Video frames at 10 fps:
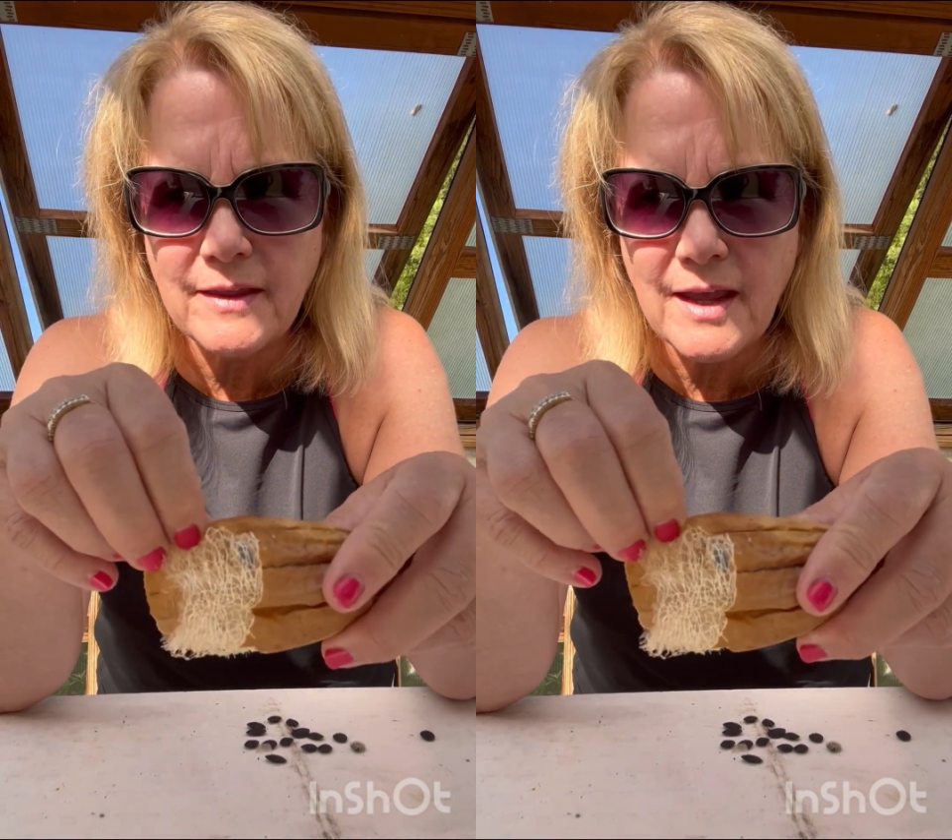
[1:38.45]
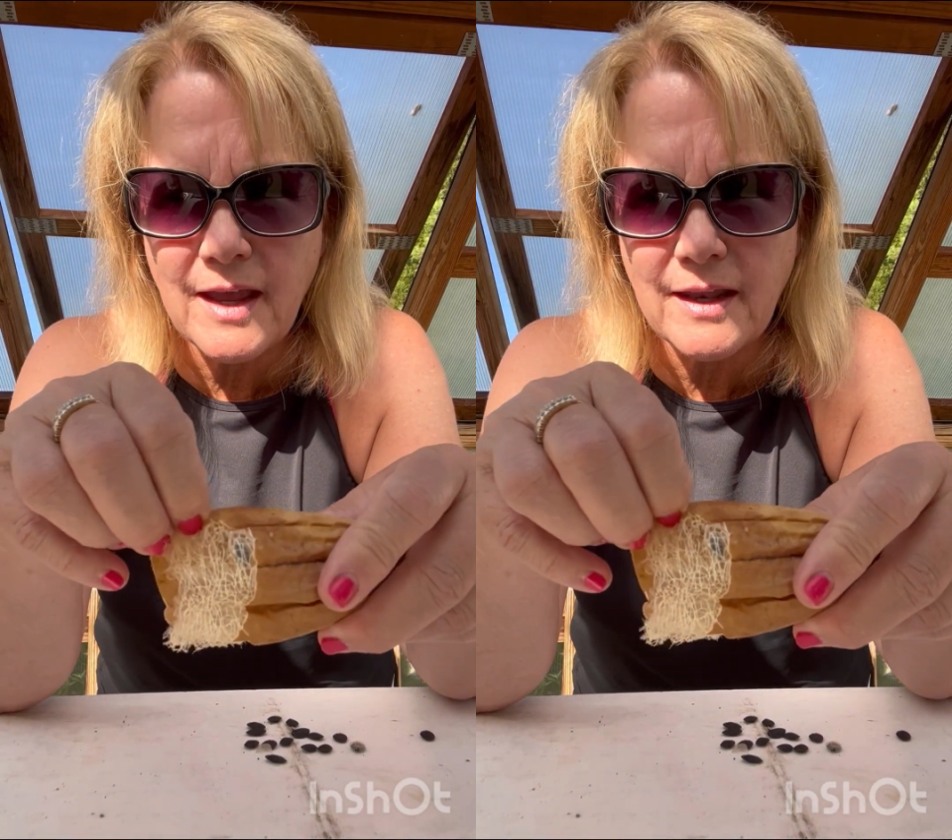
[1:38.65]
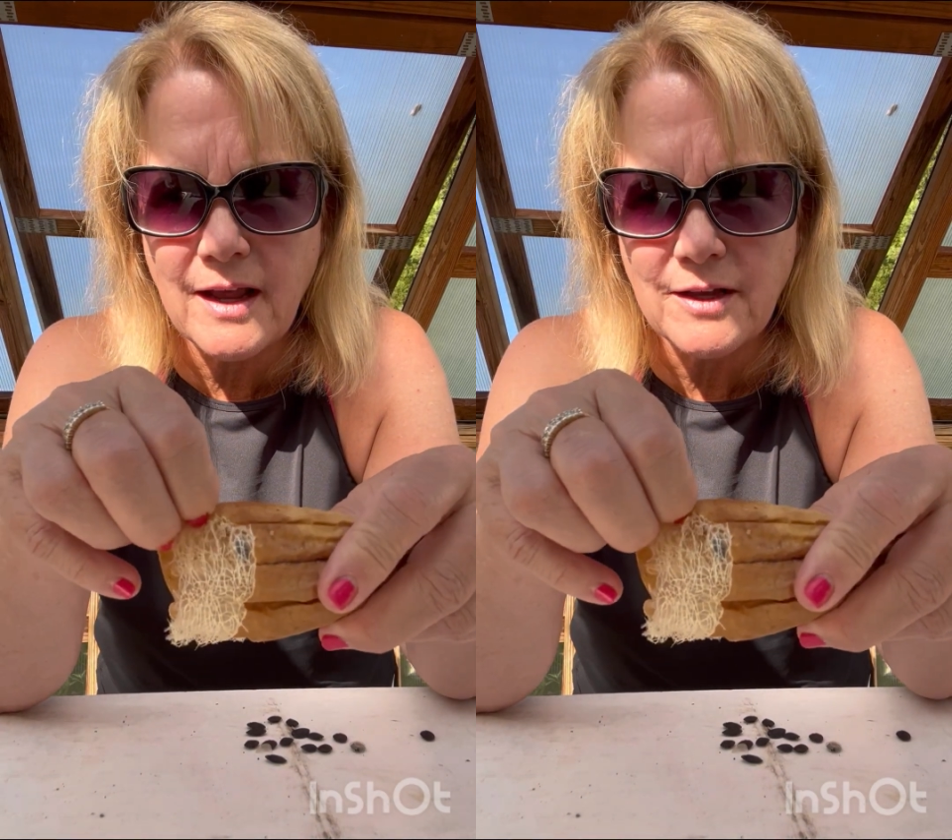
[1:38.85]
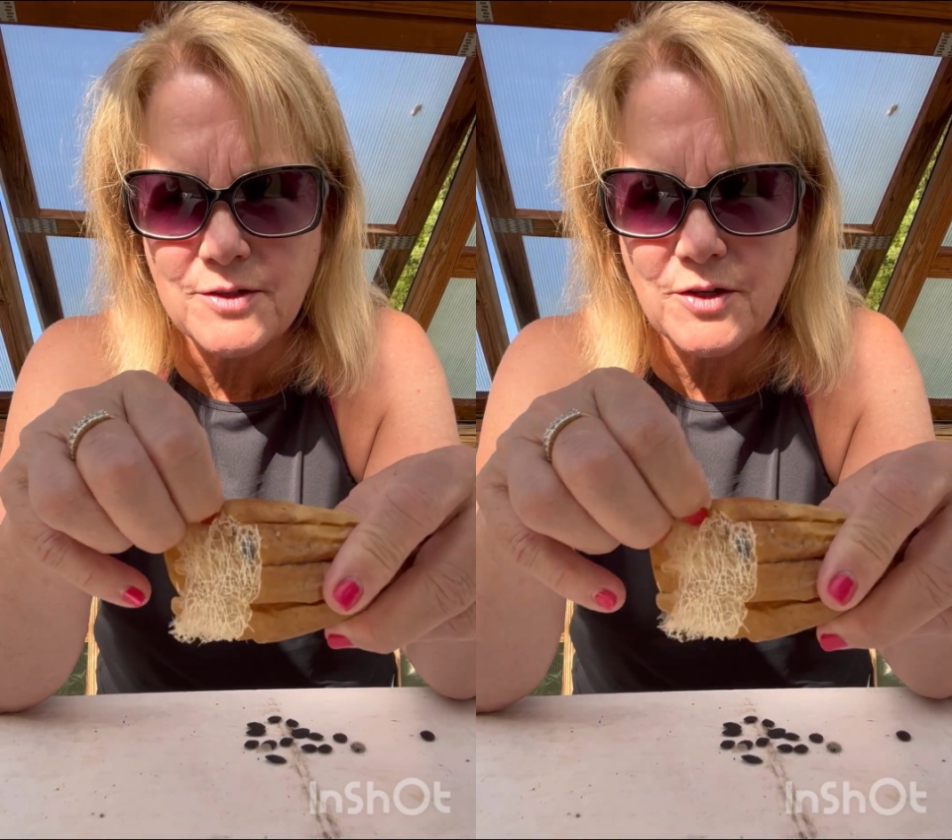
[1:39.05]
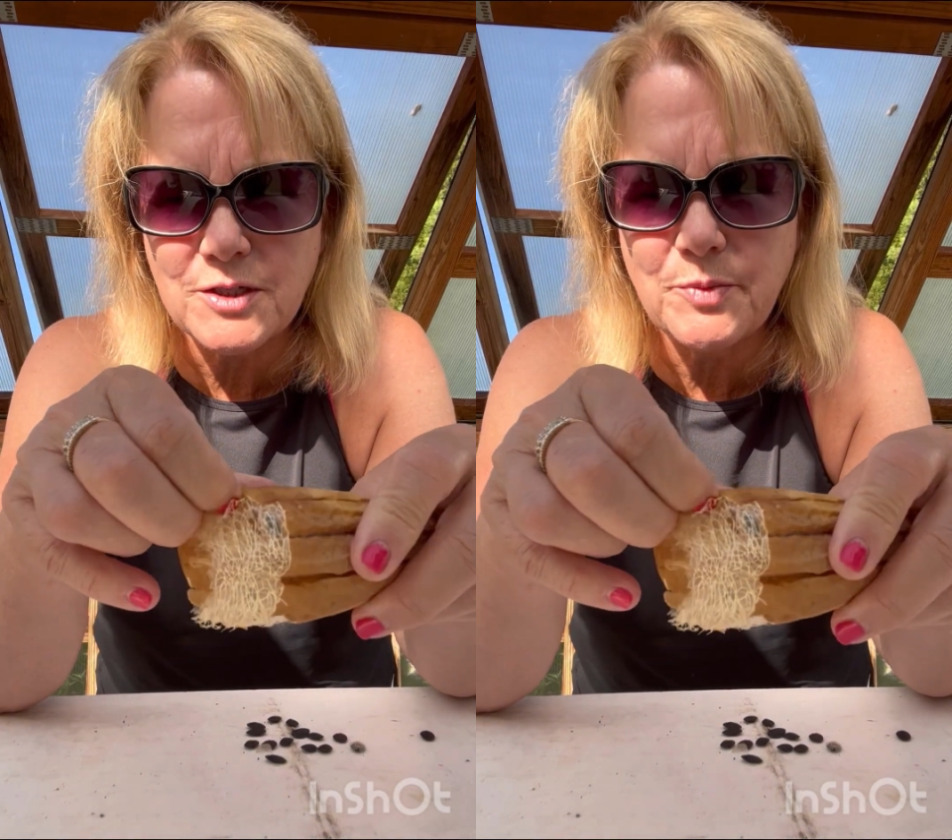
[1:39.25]
then I'll
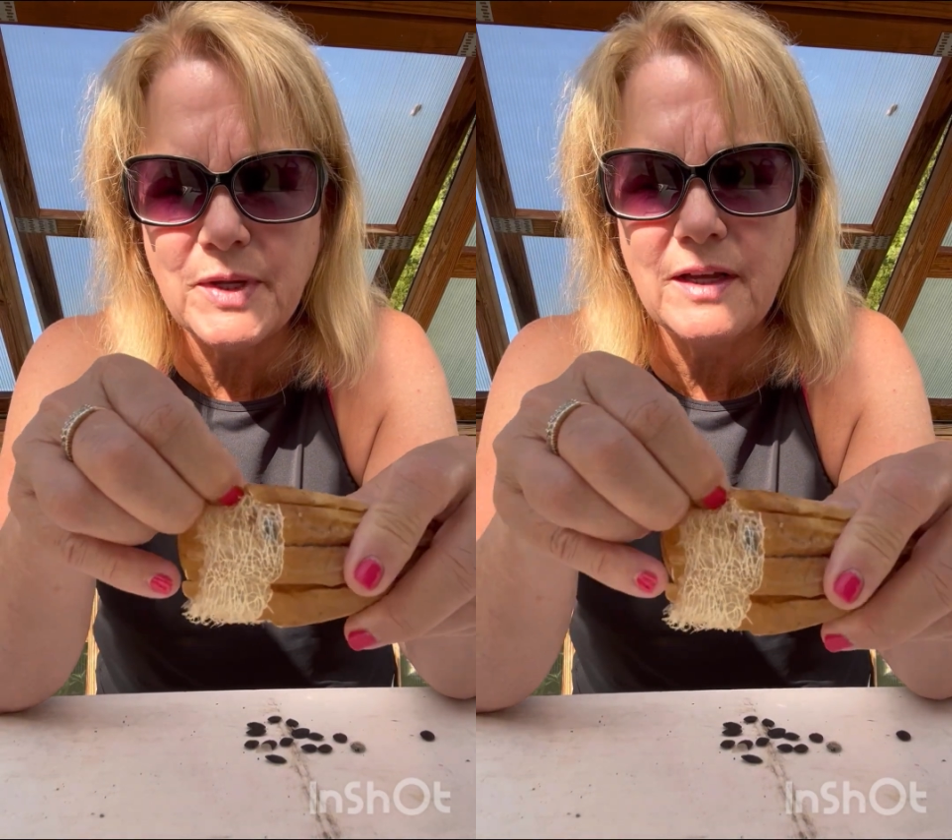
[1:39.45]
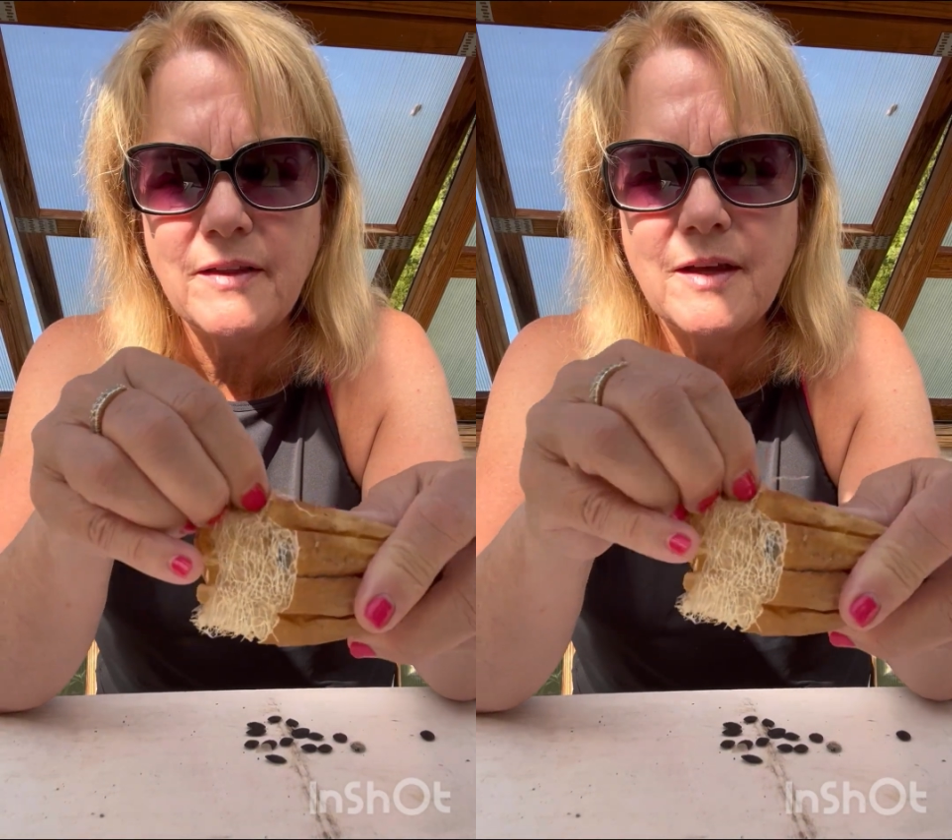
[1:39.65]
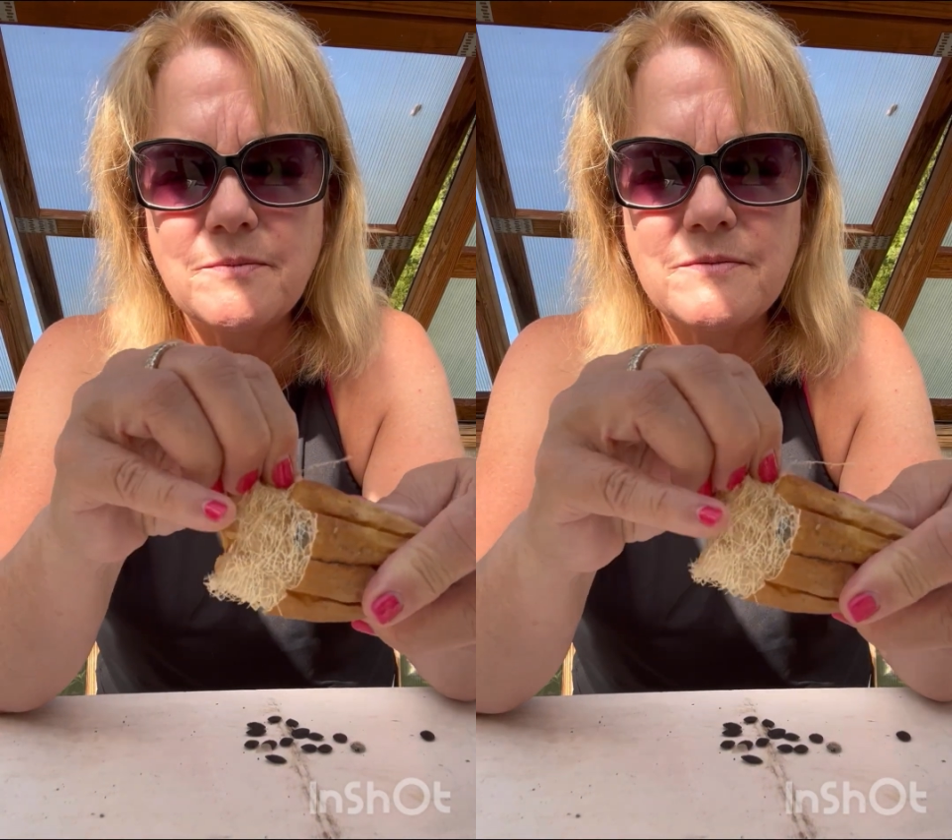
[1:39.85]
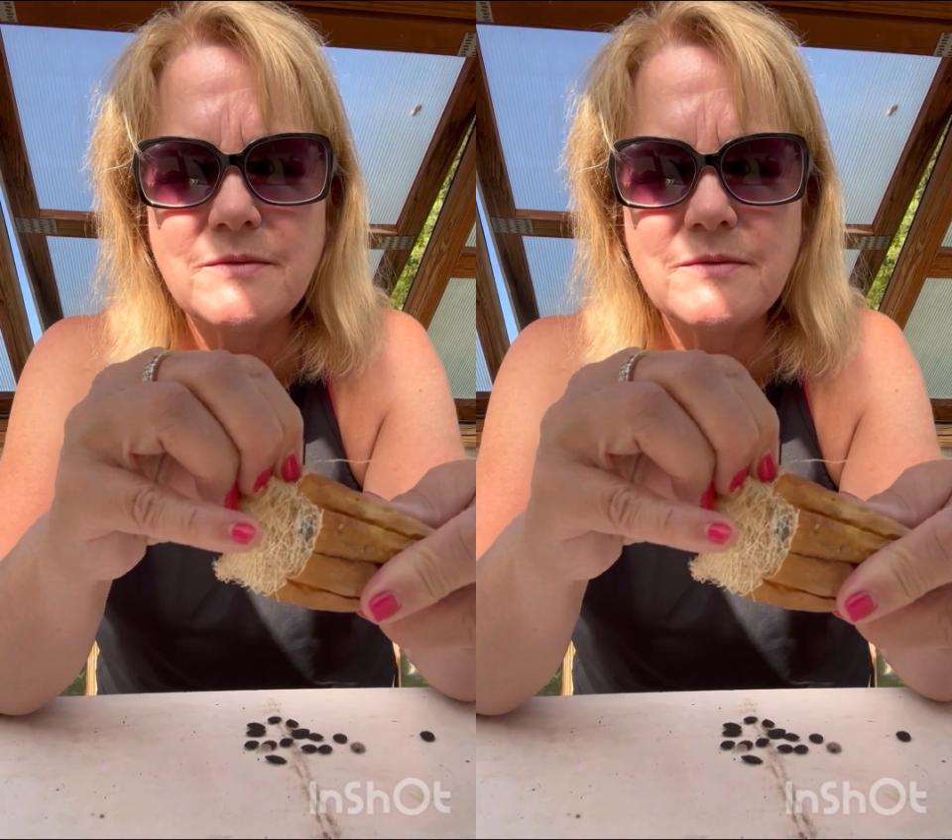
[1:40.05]
start to peel them.